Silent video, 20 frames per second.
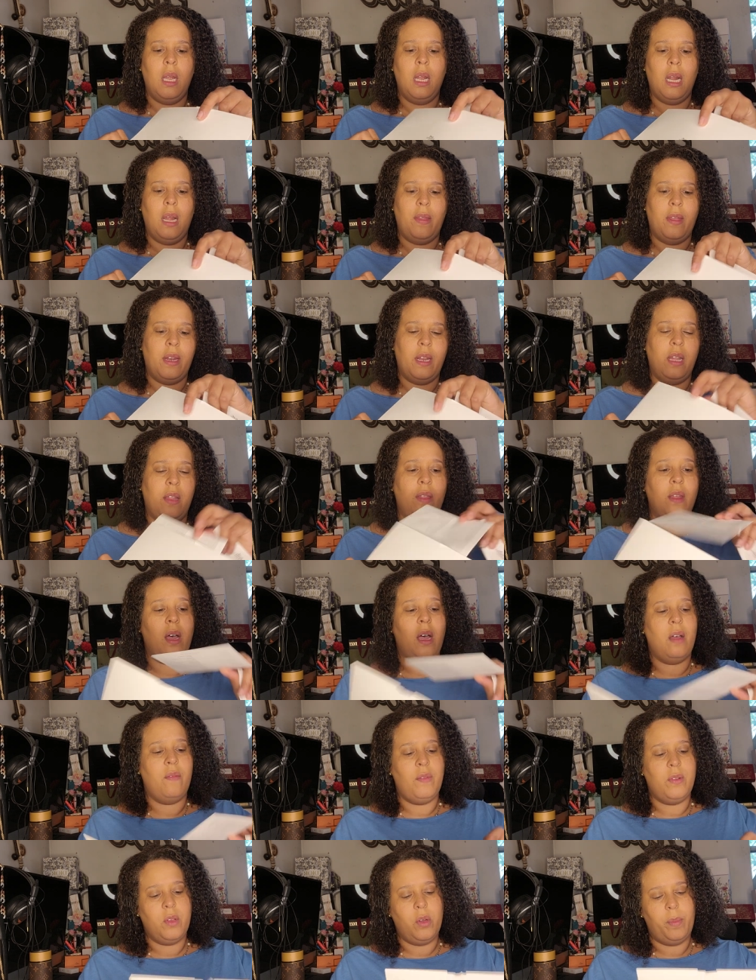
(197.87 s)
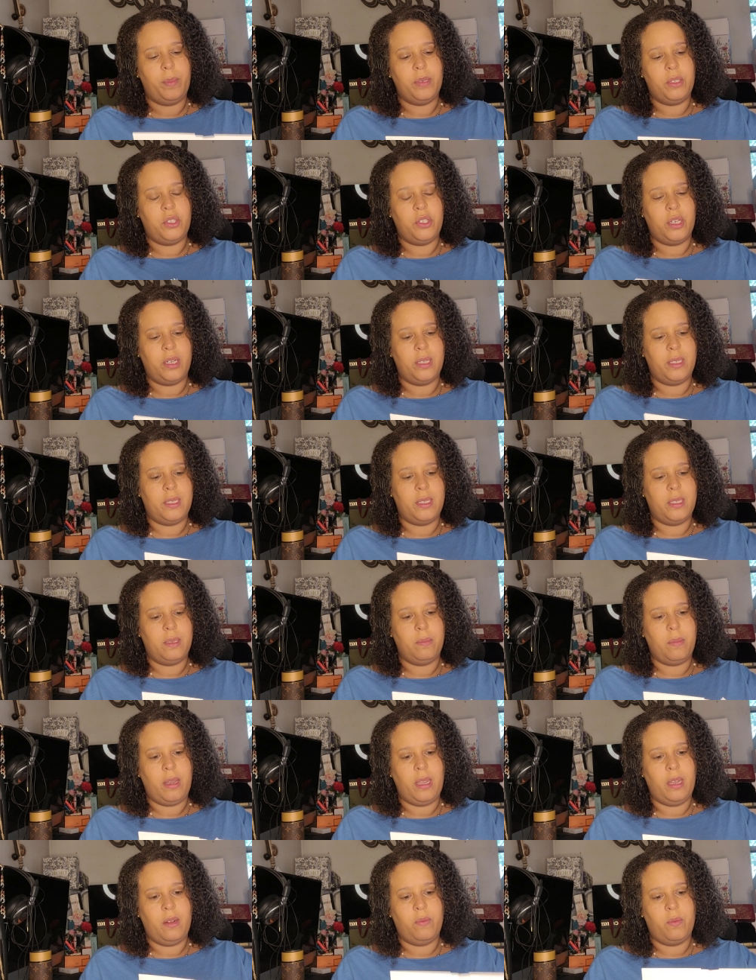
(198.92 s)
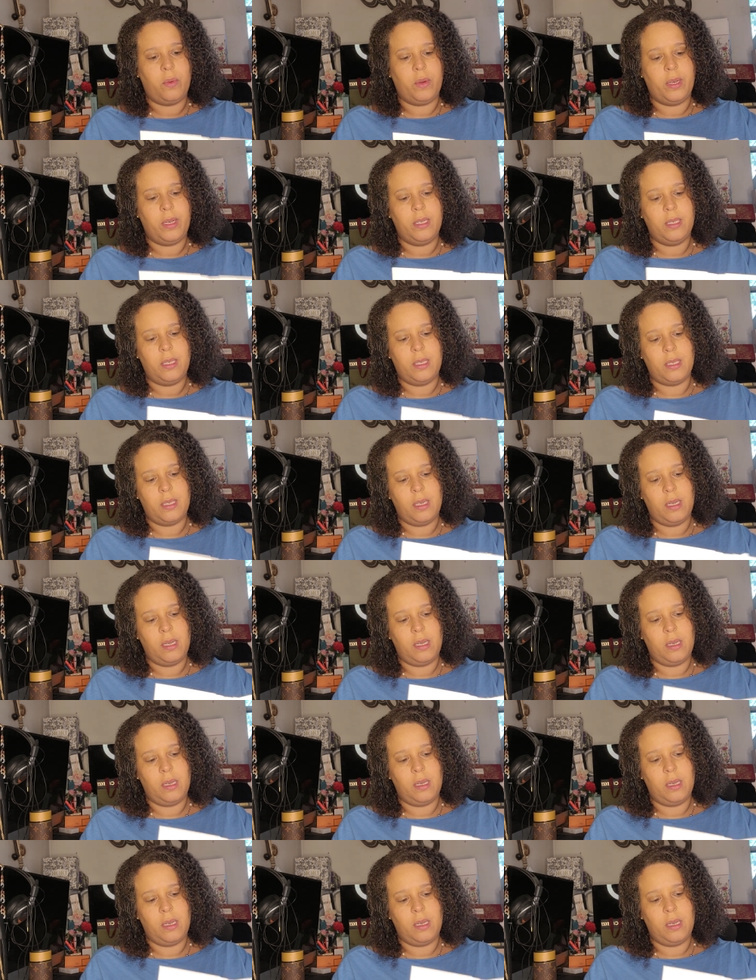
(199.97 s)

and then in the envelope is just my invoice.